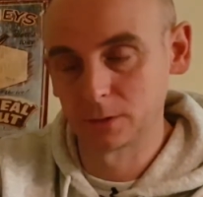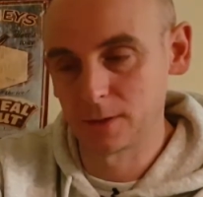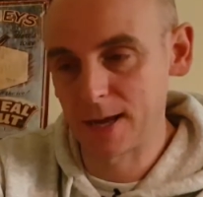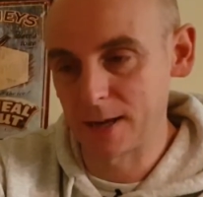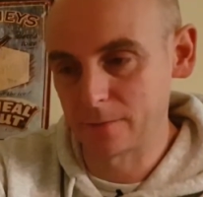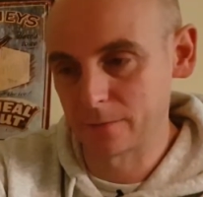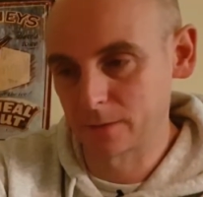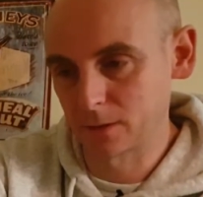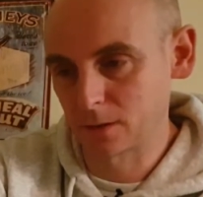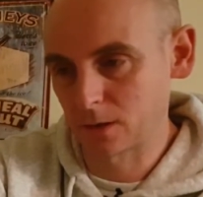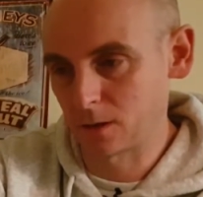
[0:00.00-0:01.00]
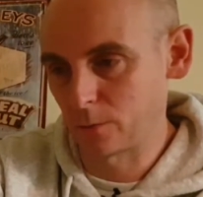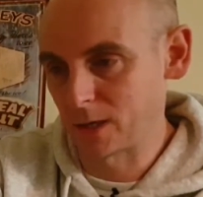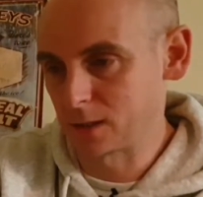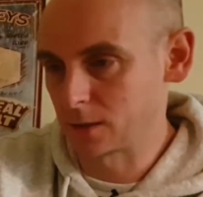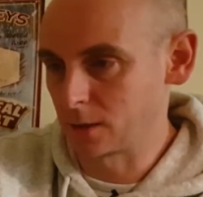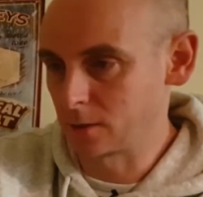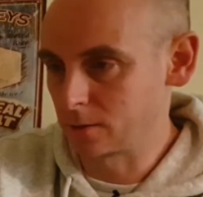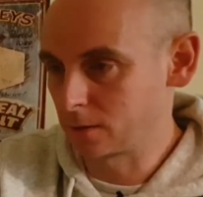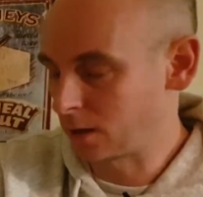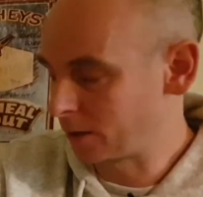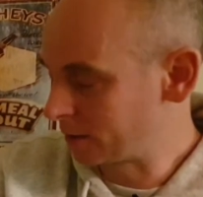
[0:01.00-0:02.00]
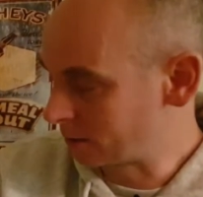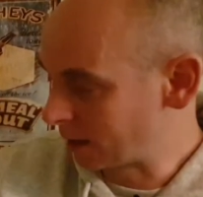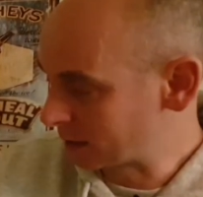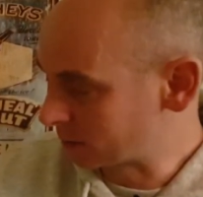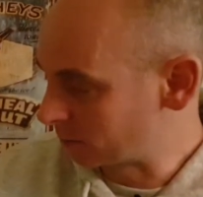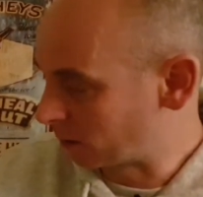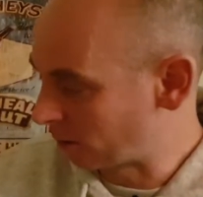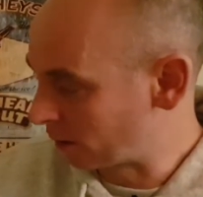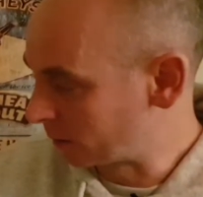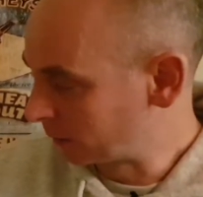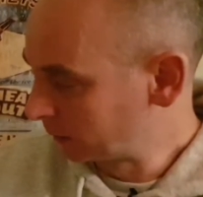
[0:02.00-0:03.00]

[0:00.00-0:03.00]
That I can't wait to do. I'll do that tomorrow.